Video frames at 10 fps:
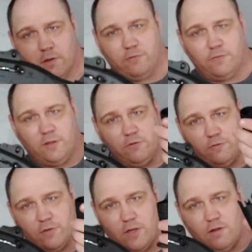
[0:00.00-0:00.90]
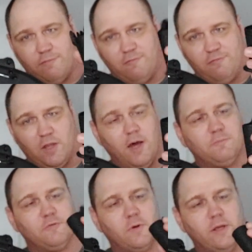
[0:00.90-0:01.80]
This thing just kind of
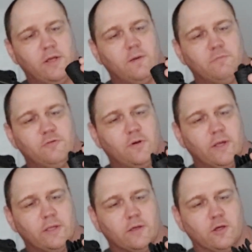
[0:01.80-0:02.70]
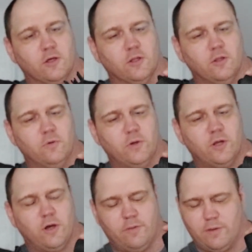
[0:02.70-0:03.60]
flops around. Now I'm sure I can glue it
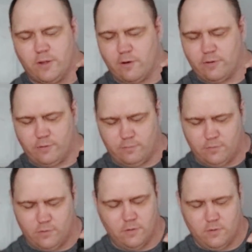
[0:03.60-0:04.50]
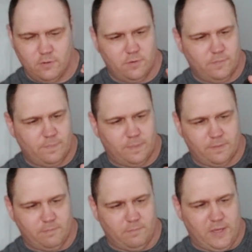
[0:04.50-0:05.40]
on there and
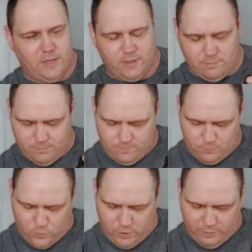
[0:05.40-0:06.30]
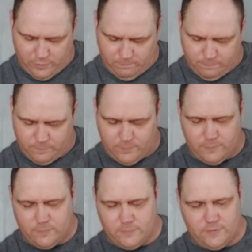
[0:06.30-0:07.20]
make it where it
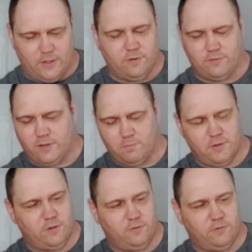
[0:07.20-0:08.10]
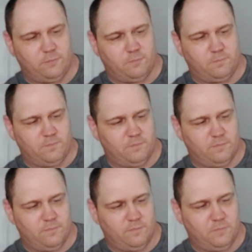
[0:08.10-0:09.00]
doesn't, but it just
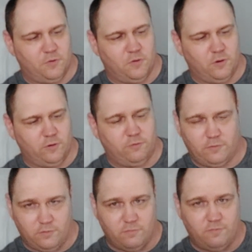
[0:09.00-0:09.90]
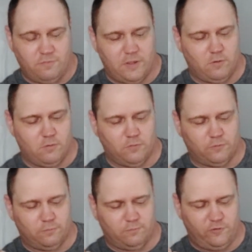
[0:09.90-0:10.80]
looks and
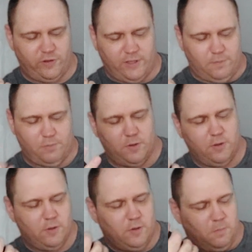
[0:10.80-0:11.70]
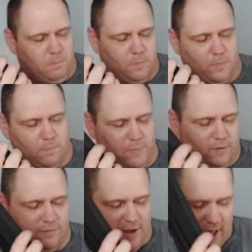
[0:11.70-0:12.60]
feels cheap
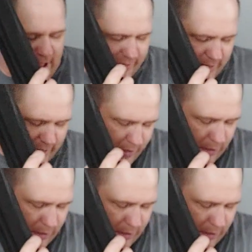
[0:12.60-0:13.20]
and tacky